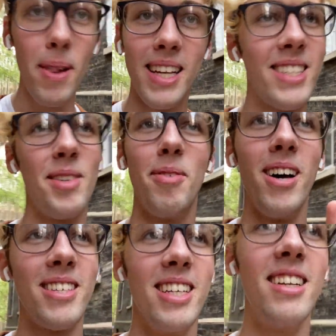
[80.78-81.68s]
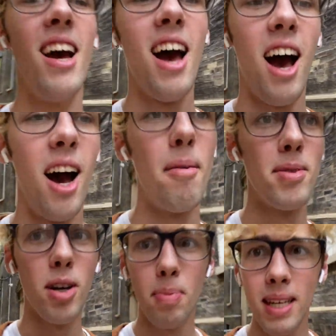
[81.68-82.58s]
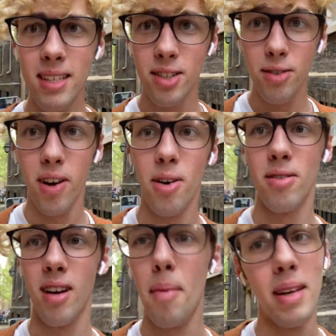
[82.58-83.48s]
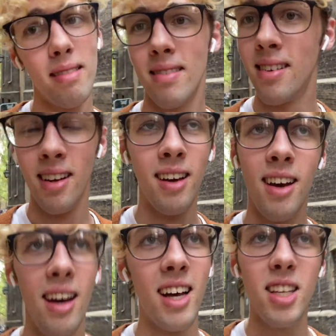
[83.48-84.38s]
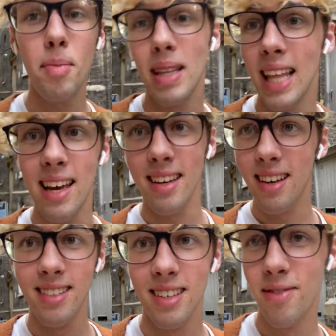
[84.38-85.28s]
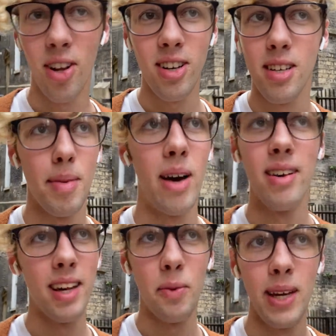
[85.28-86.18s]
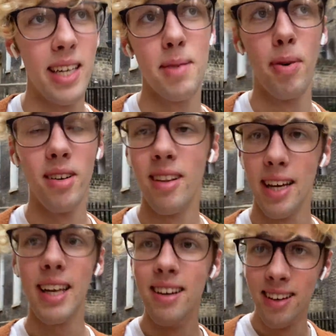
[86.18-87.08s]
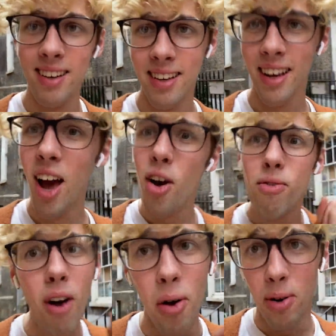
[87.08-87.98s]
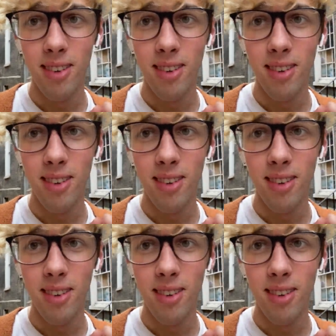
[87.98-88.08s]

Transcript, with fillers: political person. Um, so please do vote. I mean, it's gonna be late because this vlog is gonna be out in like weeks, but like, vote.